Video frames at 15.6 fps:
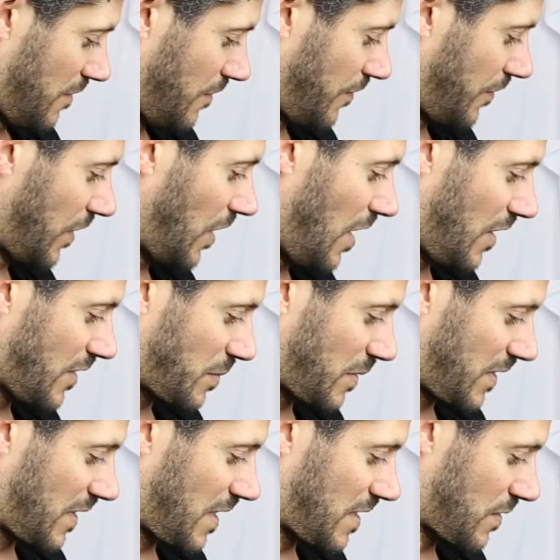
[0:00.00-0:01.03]
flaws
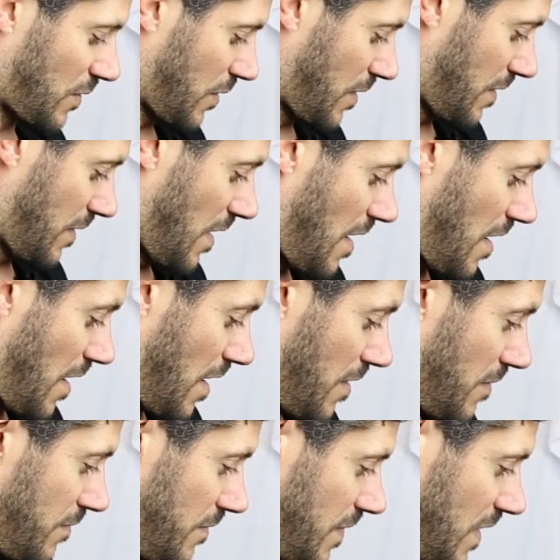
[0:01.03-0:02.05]
with this, or
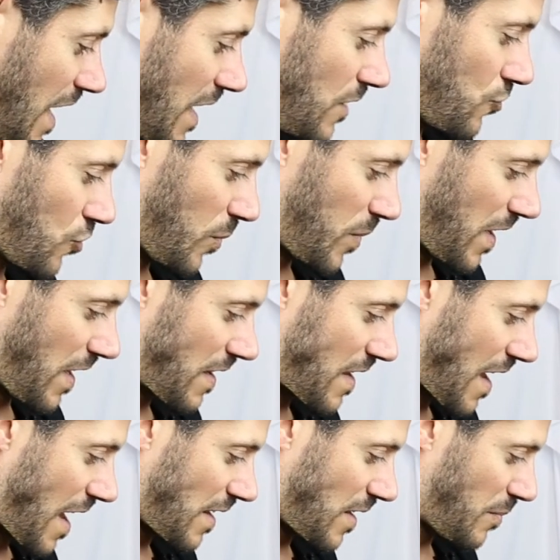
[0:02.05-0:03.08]
any drooping,
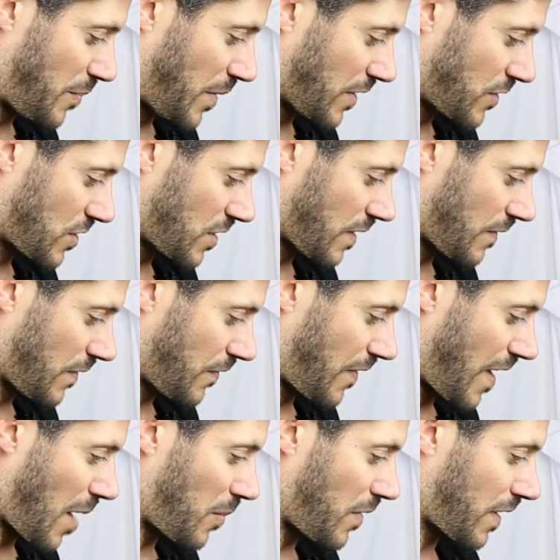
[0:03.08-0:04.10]
any bunching of the
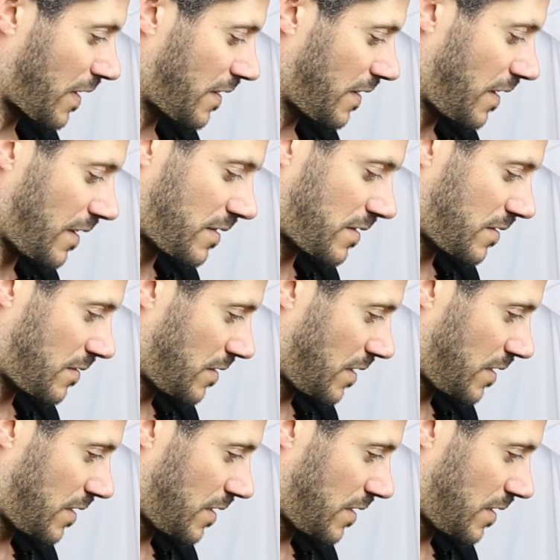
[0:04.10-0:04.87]
fabric. It's